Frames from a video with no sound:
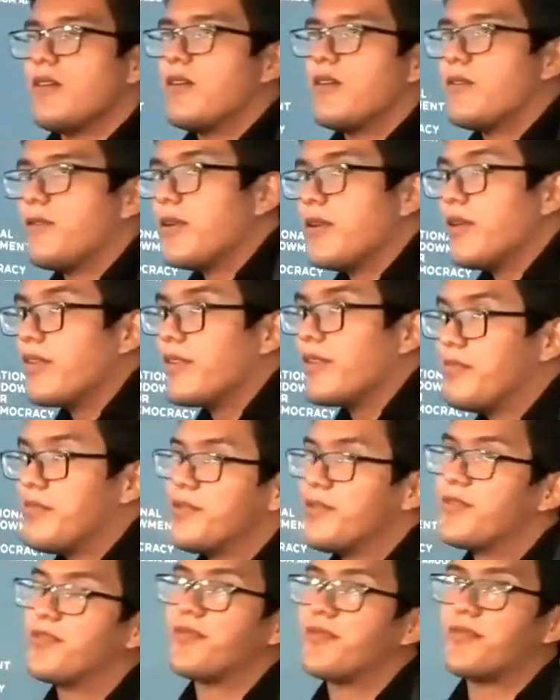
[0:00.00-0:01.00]
Well, the
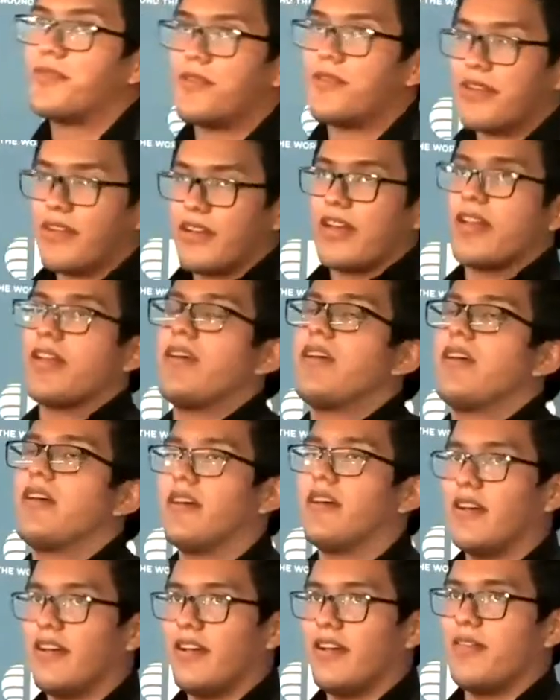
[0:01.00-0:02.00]
most rewarding
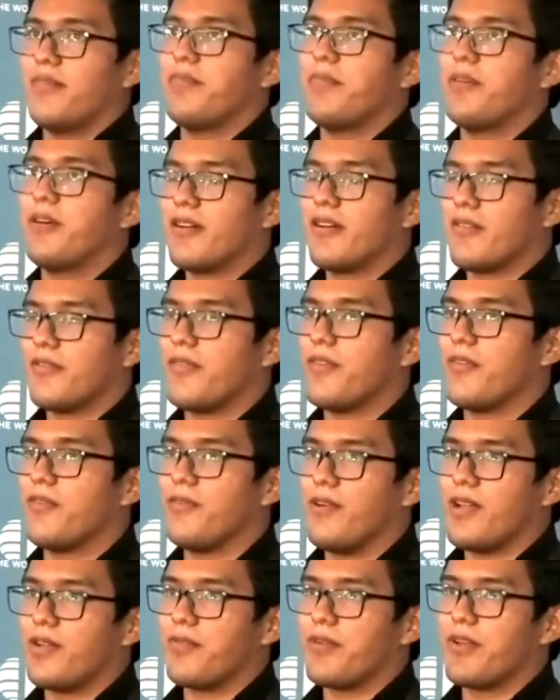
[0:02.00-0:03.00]
part
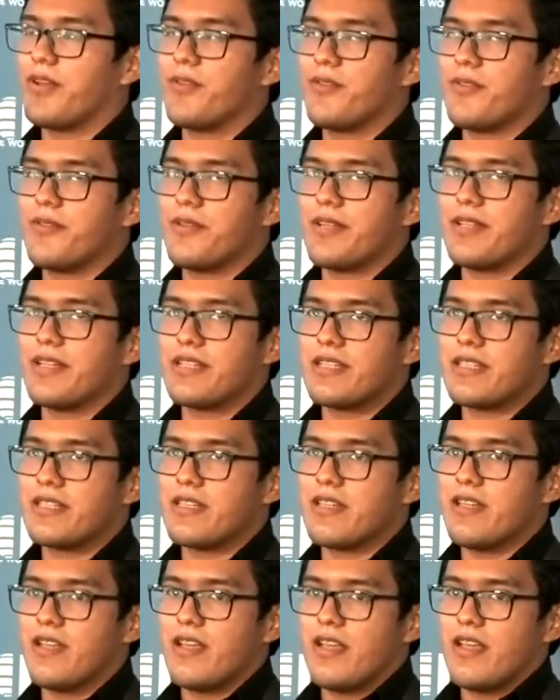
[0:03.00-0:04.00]
of what we do
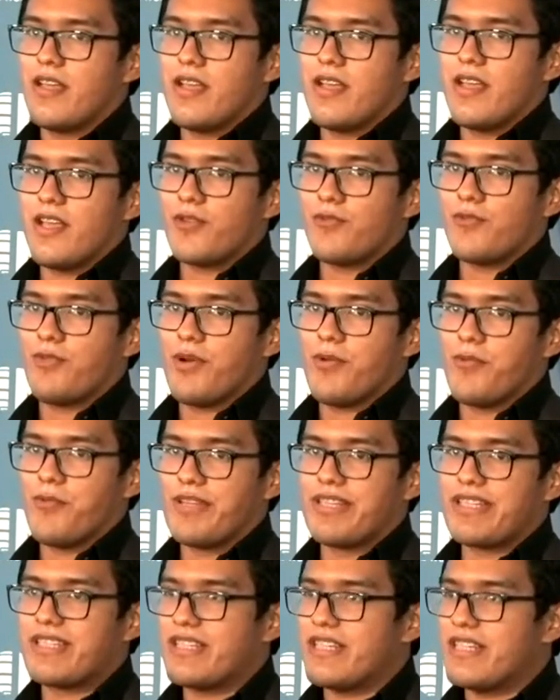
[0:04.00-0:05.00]
is when
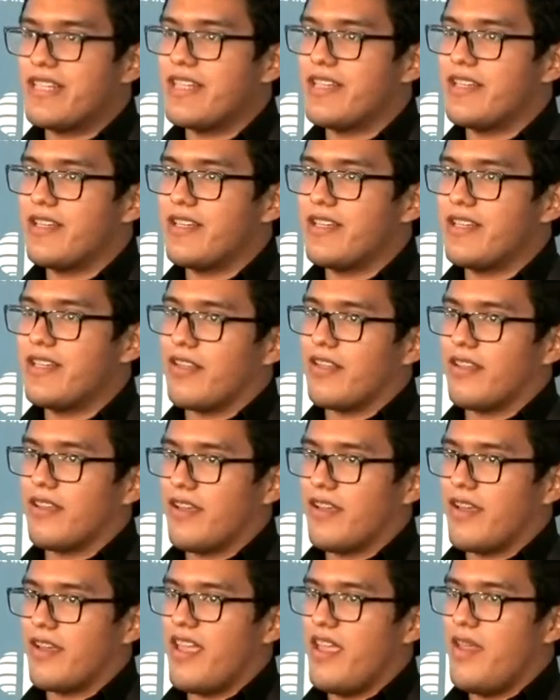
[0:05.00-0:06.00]
we see
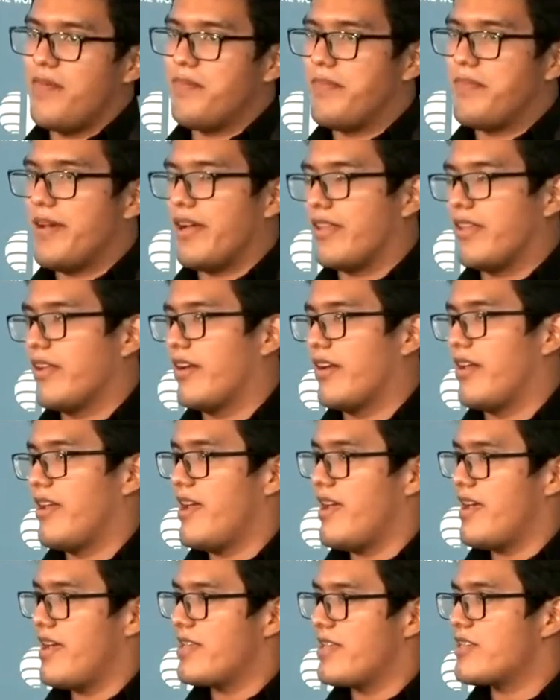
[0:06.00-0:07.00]
the impact that it
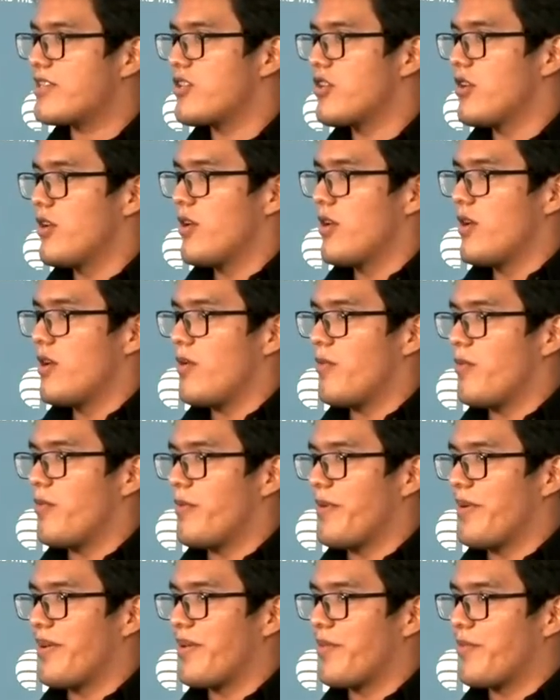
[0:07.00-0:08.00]
has,
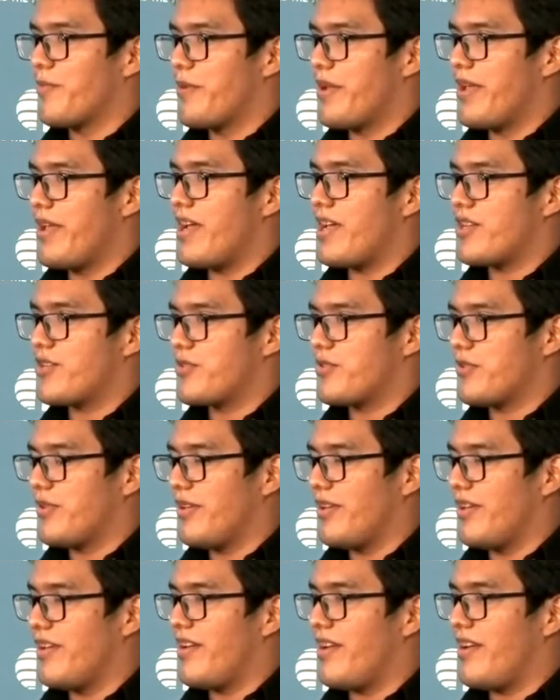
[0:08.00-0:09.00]
when we
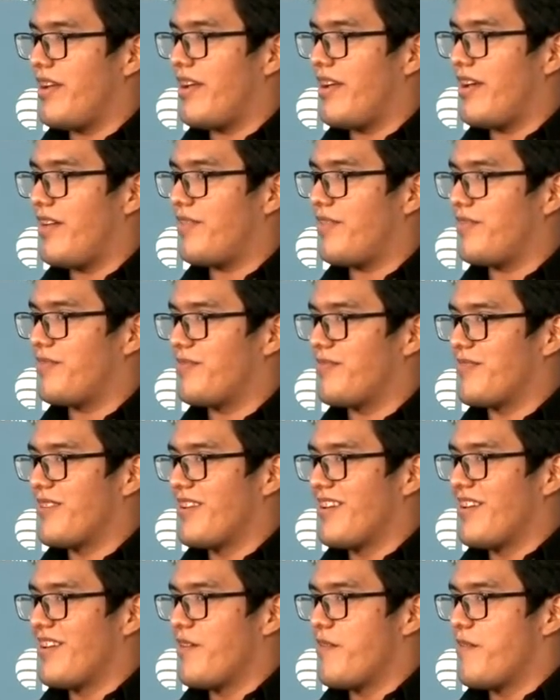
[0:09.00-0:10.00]
actually have
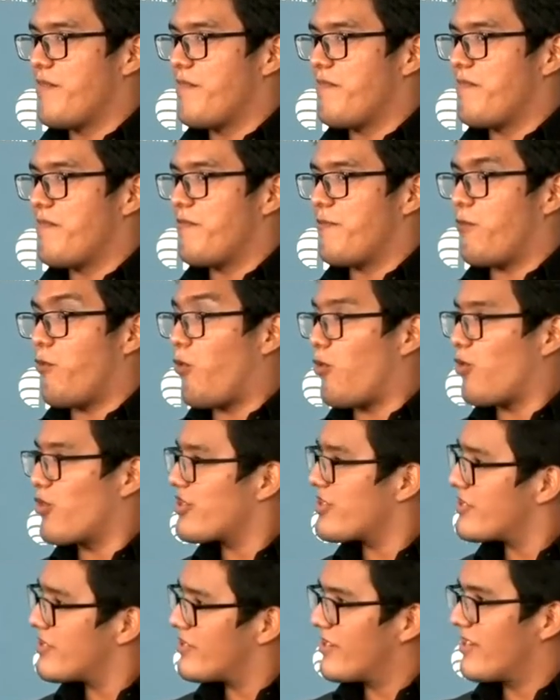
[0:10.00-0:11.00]

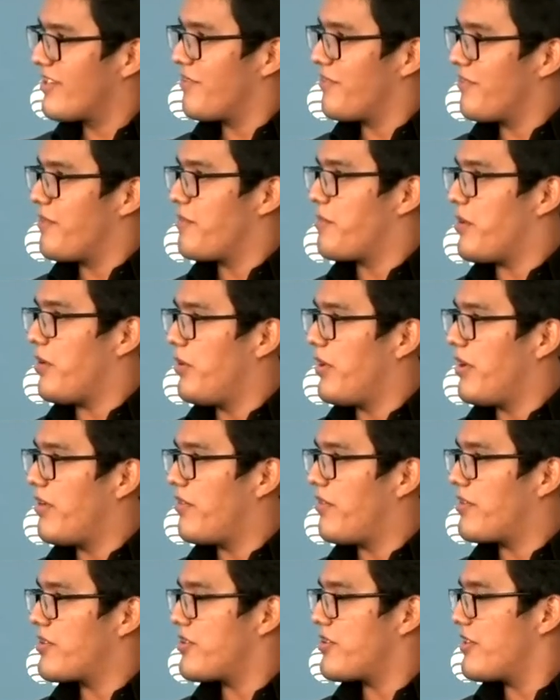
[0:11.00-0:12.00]
forced public
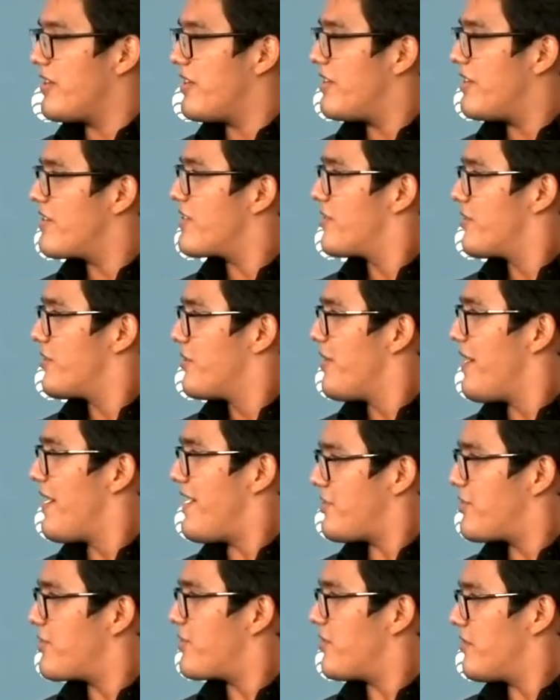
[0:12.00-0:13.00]
functionaries to
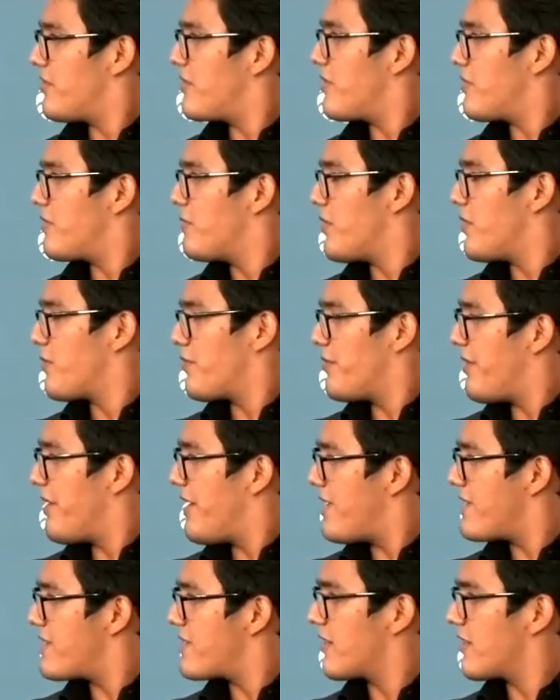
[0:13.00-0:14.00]
answer what we're
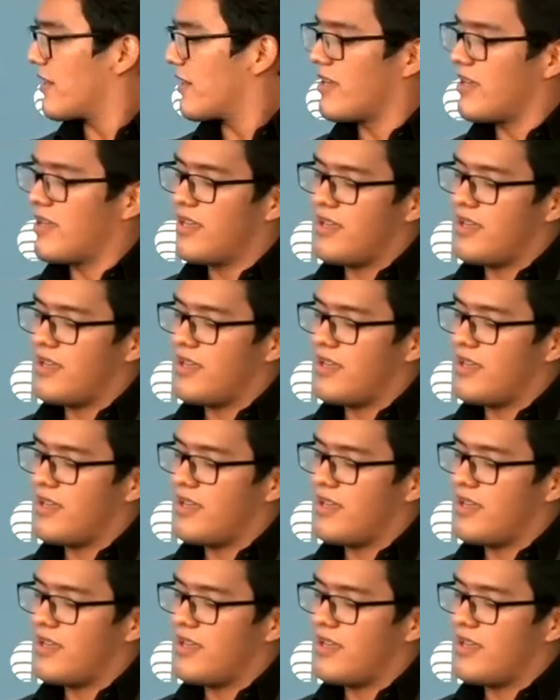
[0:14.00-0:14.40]
asking.